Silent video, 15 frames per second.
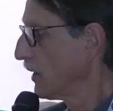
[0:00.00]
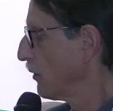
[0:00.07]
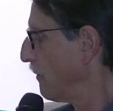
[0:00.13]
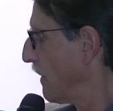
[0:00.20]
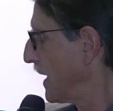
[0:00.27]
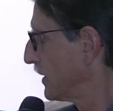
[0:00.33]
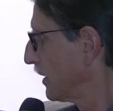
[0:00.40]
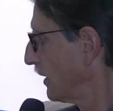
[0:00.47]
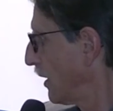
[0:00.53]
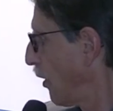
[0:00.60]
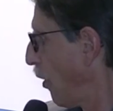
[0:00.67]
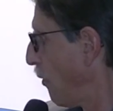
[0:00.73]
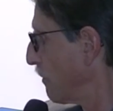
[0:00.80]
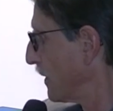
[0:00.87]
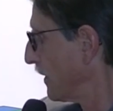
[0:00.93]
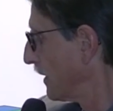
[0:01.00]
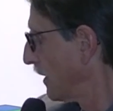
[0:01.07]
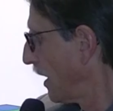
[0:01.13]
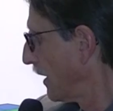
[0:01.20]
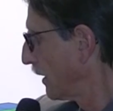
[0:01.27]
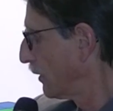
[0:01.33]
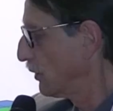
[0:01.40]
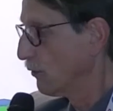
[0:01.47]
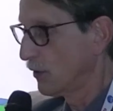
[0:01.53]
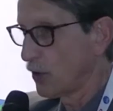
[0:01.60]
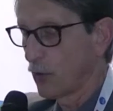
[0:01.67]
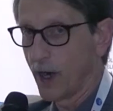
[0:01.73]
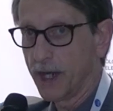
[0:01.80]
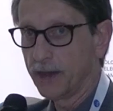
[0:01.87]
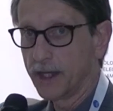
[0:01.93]
you basically open, uh, you
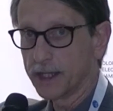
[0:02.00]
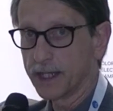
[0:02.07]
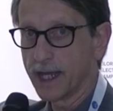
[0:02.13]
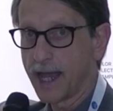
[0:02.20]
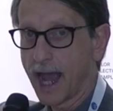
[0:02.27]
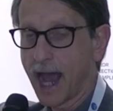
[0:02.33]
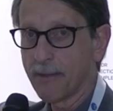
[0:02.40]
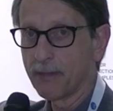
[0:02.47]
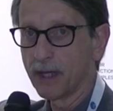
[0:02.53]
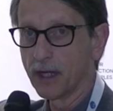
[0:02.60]
create this gap,